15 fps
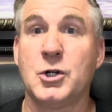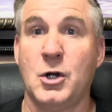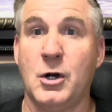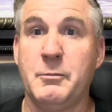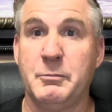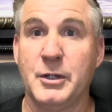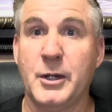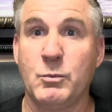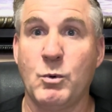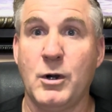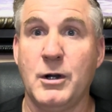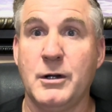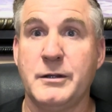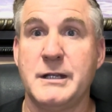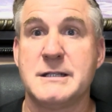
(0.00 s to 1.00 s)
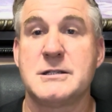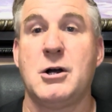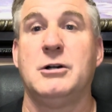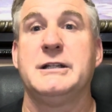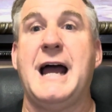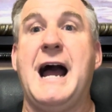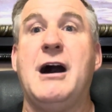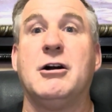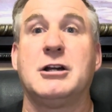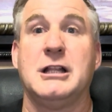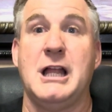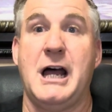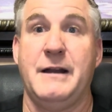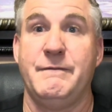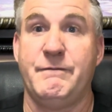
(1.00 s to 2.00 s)
on blood work that's called
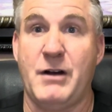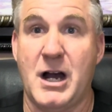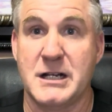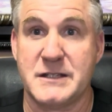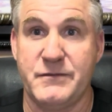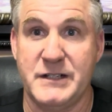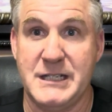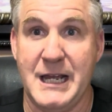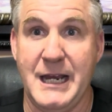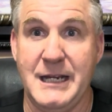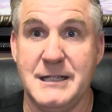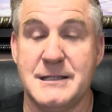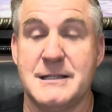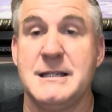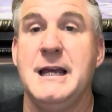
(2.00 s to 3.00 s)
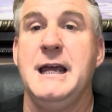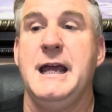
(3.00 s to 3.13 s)
alkaline phosphatase,